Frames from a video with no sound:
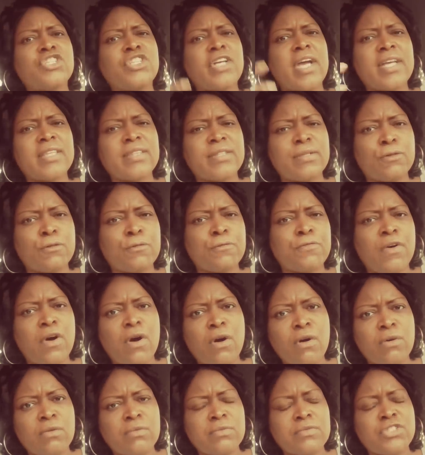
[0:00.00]
Check their
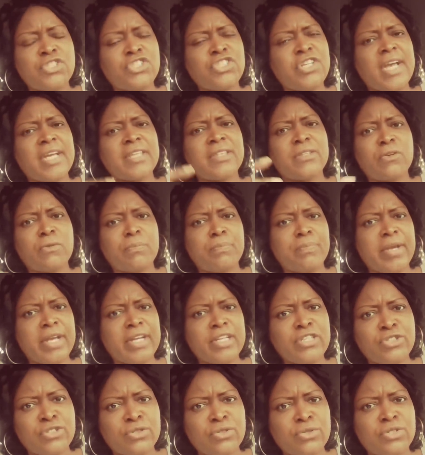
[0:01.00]
phones, check their
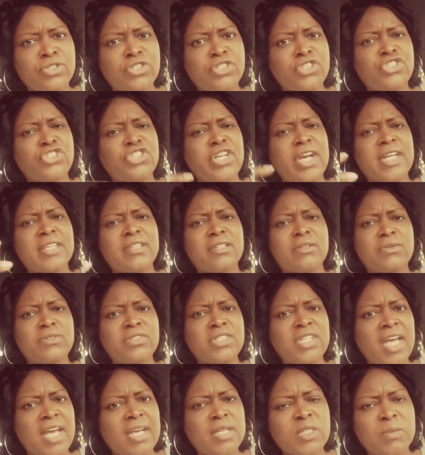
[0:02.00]
pictures, check their
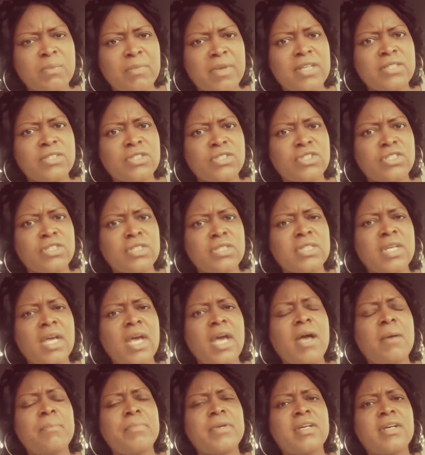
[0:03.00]
text messages
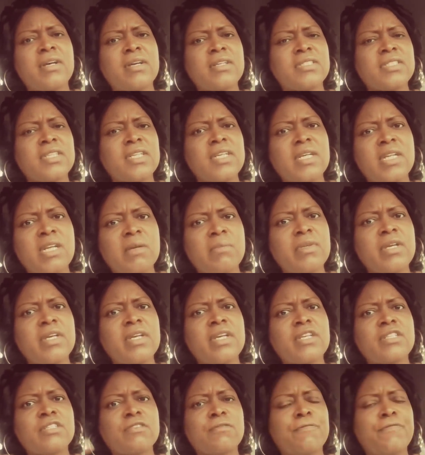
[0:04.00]
because the
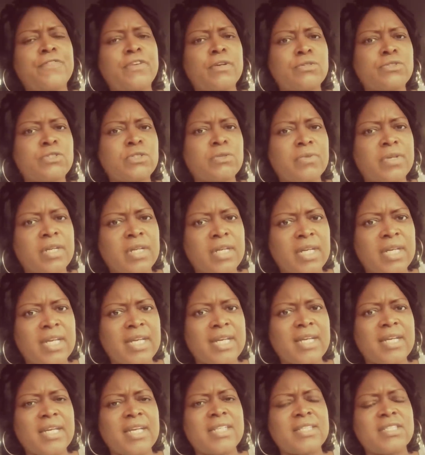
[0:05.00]
enemy is filtering
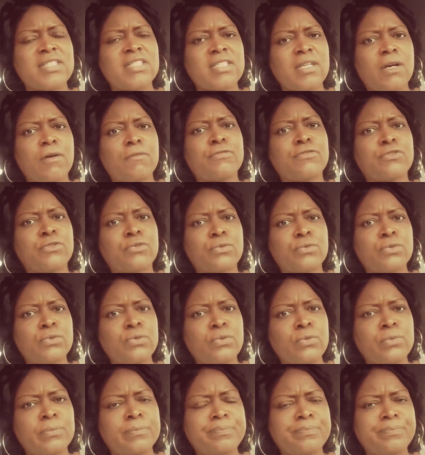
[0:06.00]
itself
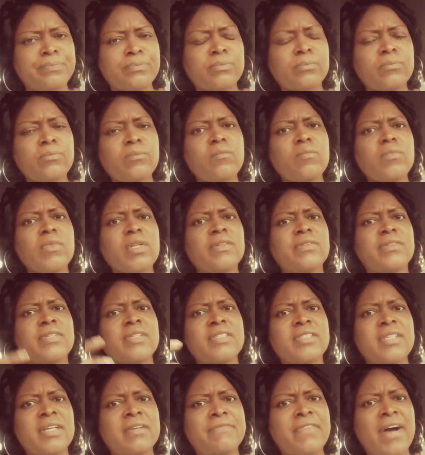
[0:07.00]
through
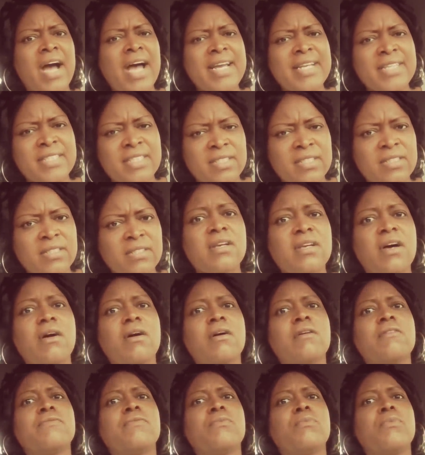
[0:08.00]
the devices
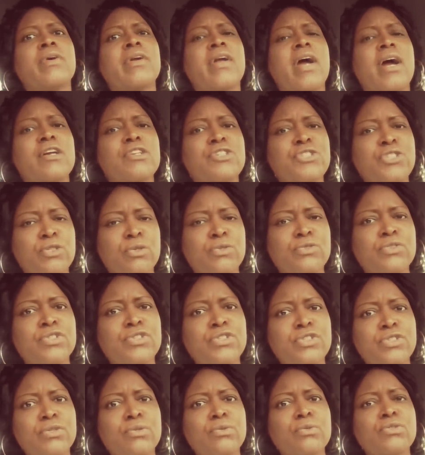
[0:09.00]
of what our
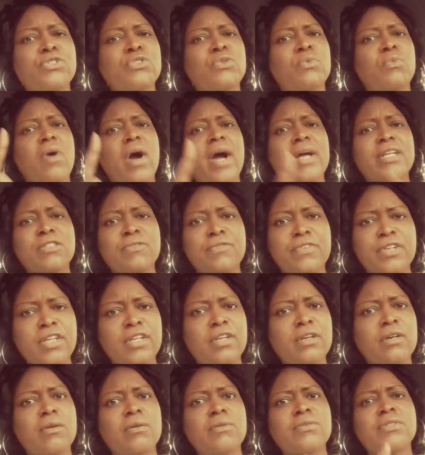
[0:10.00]
children use to watch
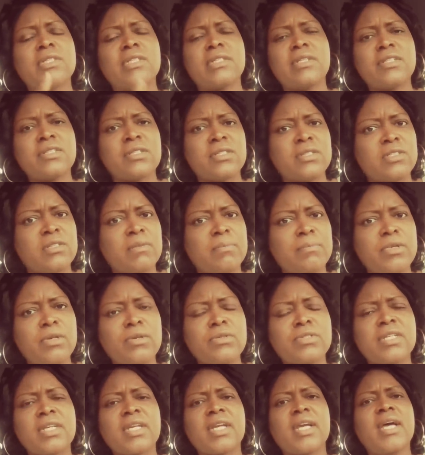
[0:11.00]
videos, to listen to
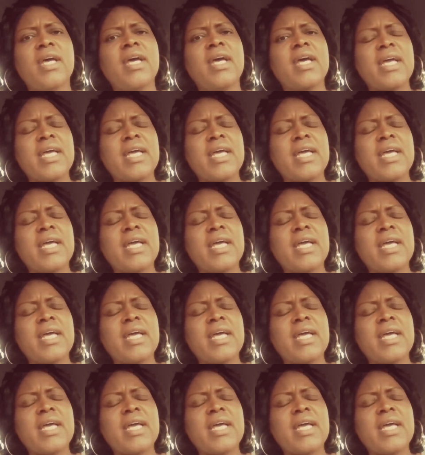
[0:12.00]
music,